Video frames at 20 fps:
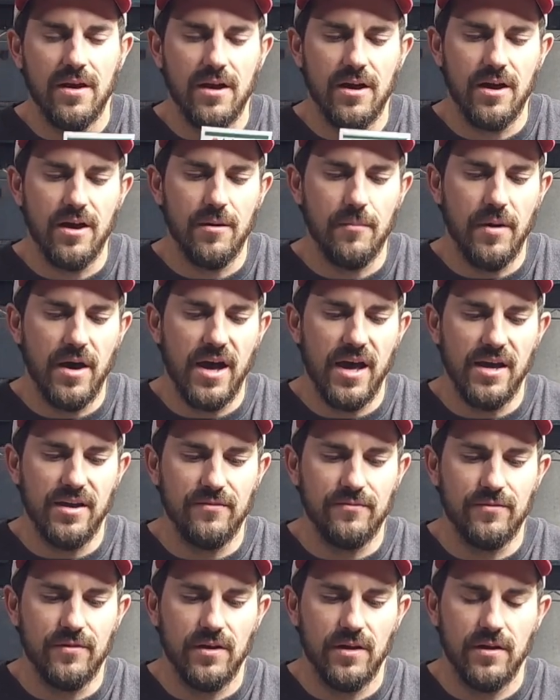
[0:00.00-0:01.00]

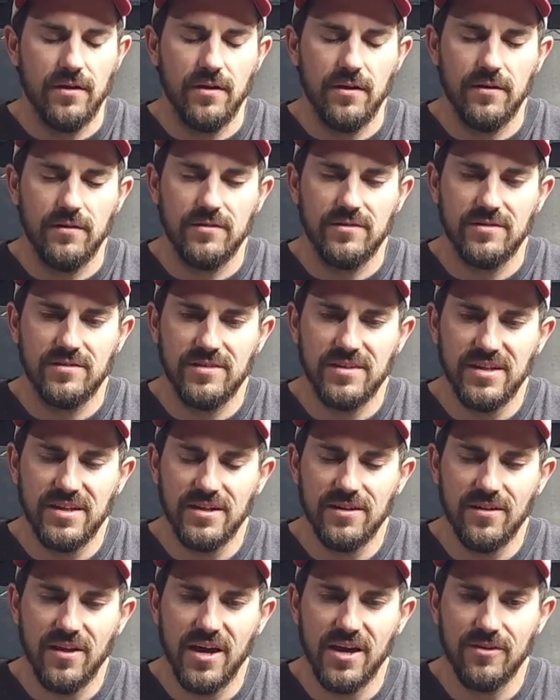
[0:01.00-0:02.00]
I've
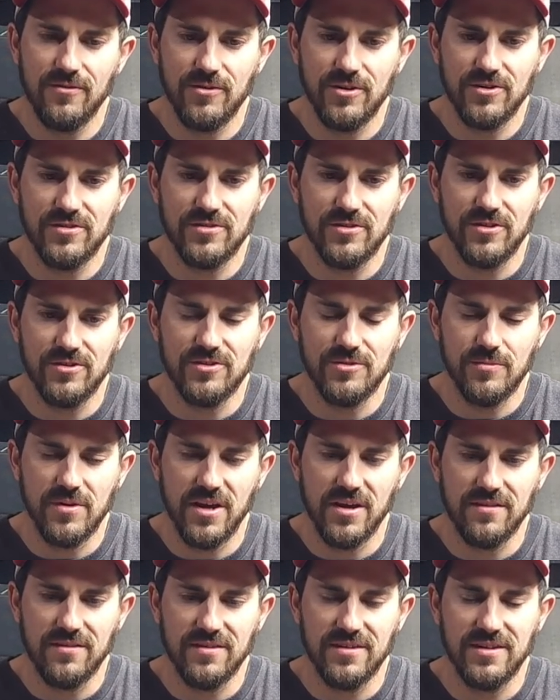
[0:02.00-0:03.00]
seen a lot of research
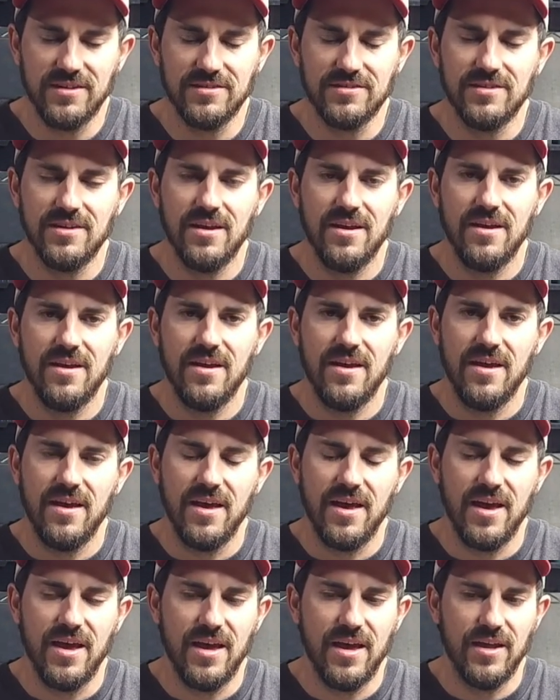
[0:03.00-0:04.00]
about these,
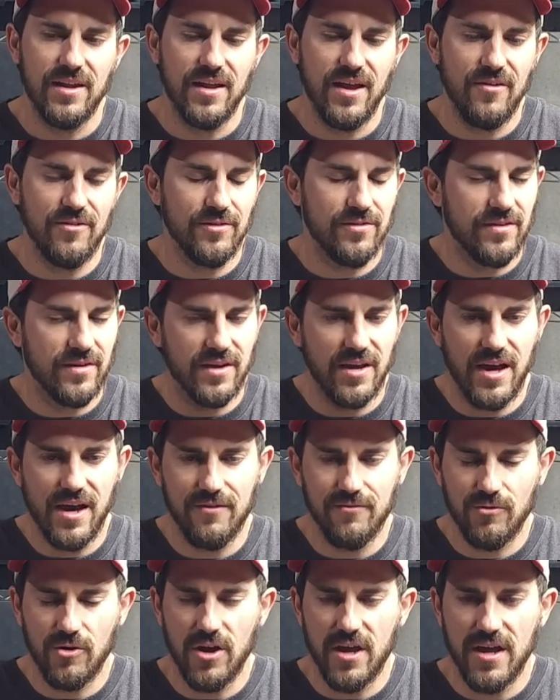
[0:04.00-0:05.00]
and everything
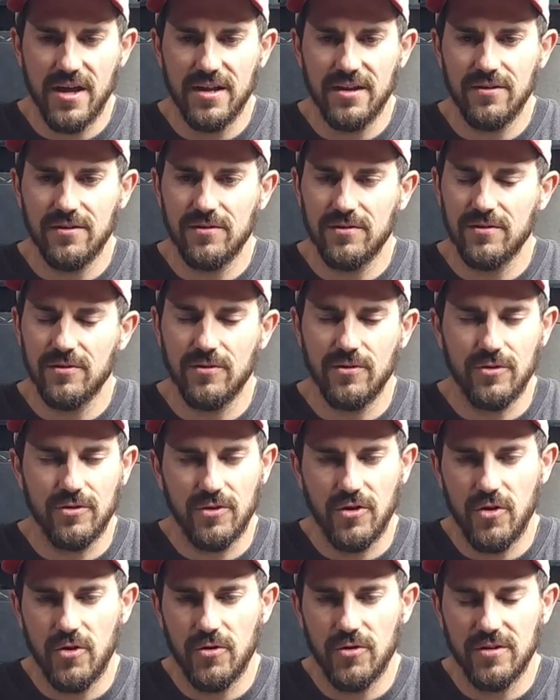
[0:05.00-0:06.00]
I've read or
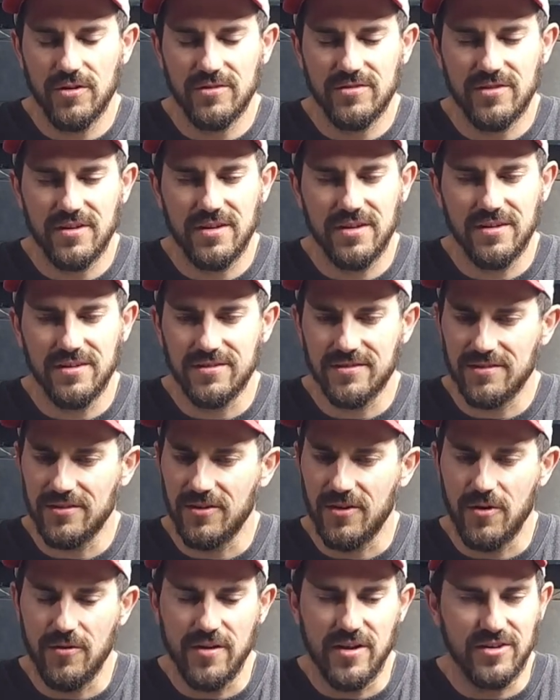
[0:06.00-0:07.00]
noticed is,
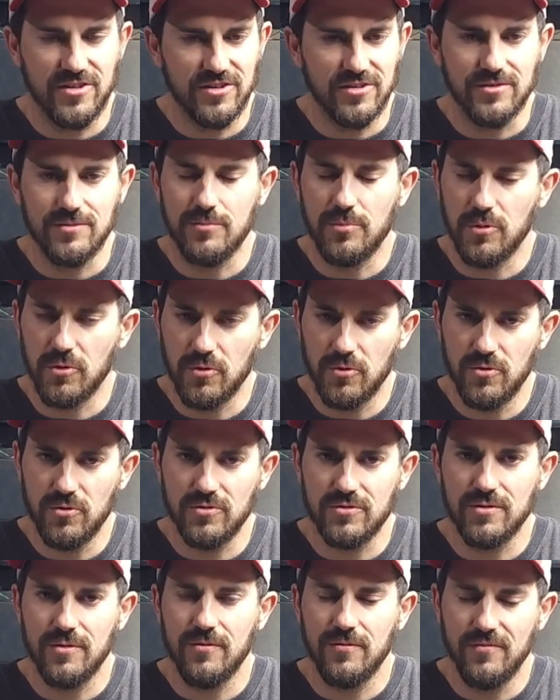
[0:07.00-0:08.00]
they just
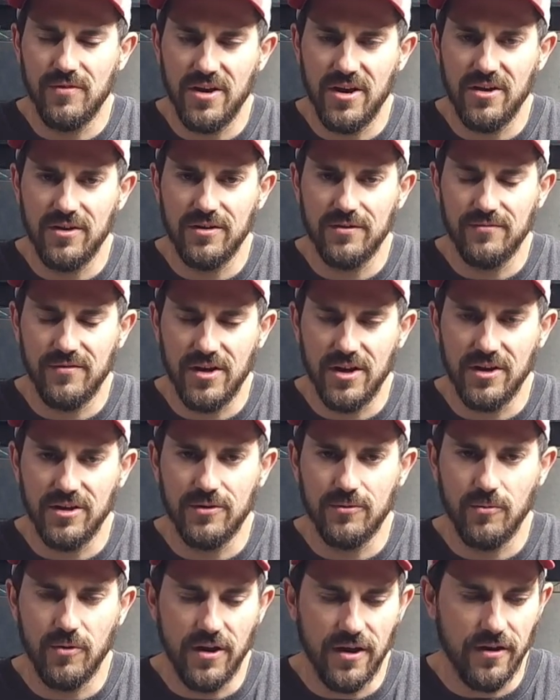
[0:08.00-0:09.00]
produce very,
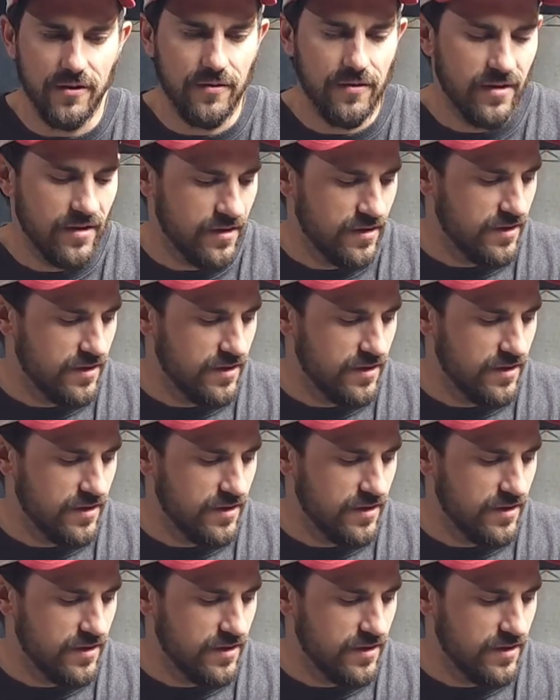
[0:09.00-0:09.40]
very well.